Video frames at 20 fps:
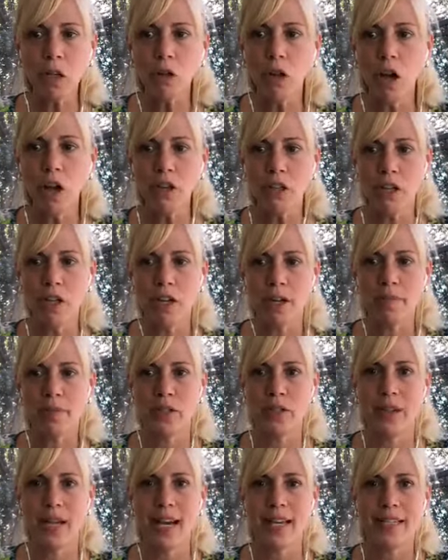long term.
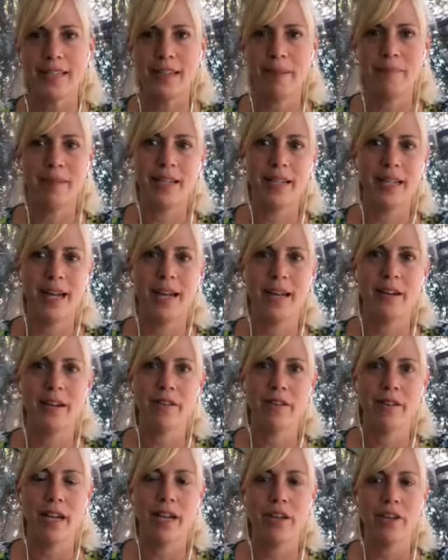So that's something that
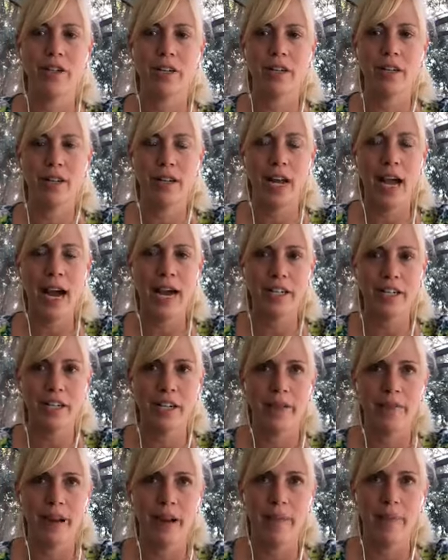you should ask
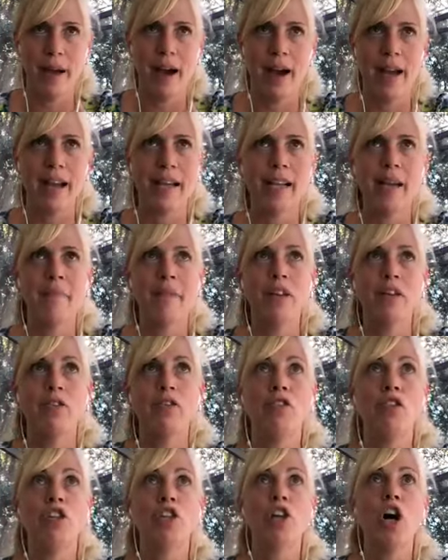your vet about and can be
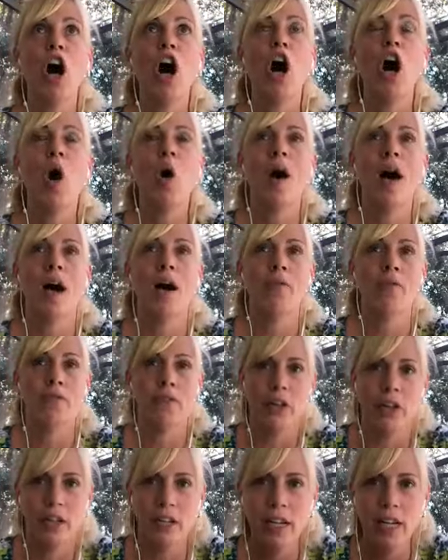so
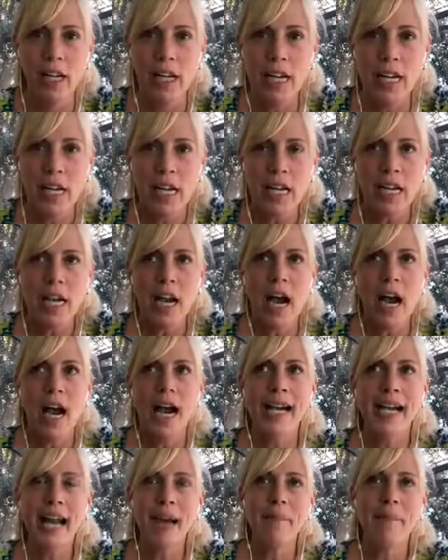helpful.
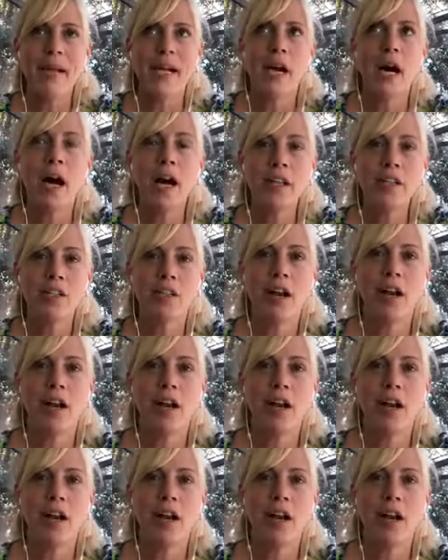Again, because